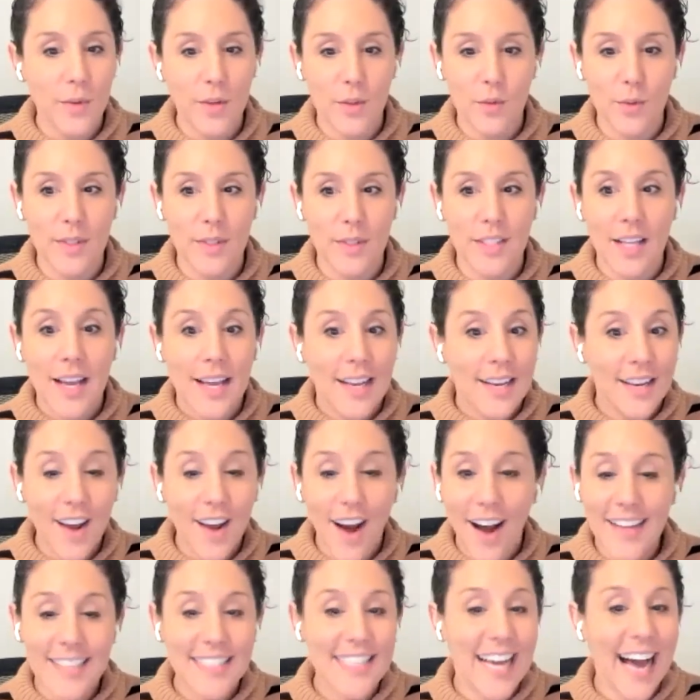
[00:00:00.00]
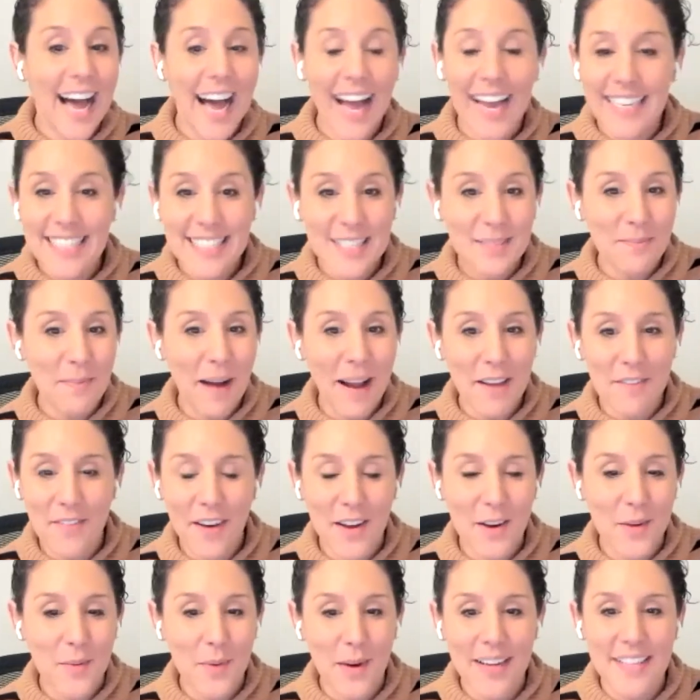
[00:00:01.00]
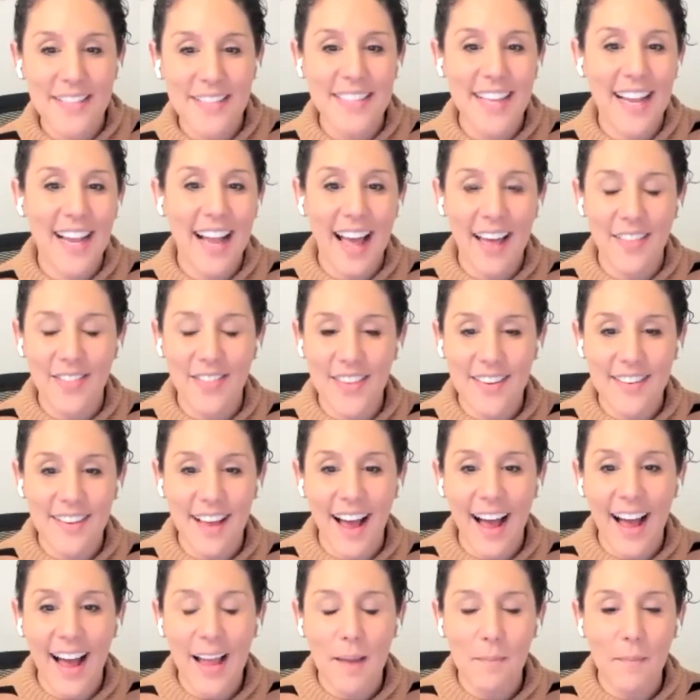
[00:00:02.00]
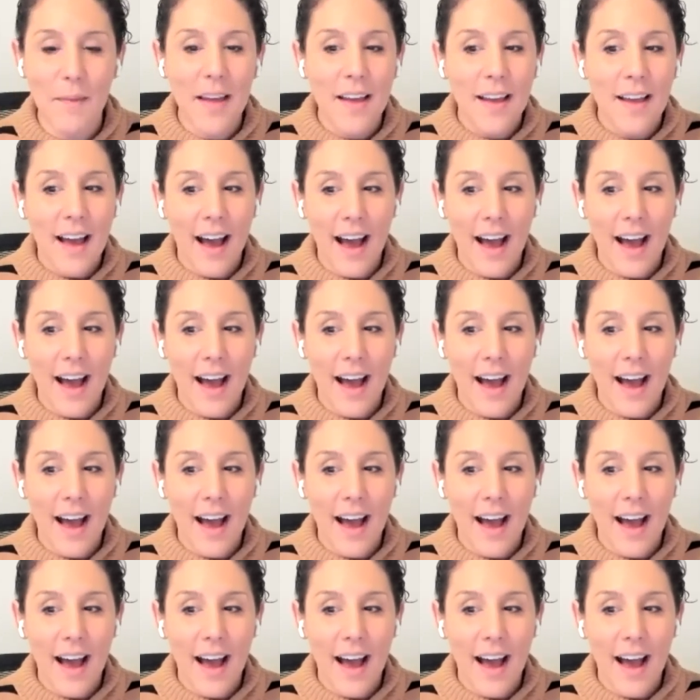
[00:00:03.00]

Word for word: which was not tied to my fundraising at the time.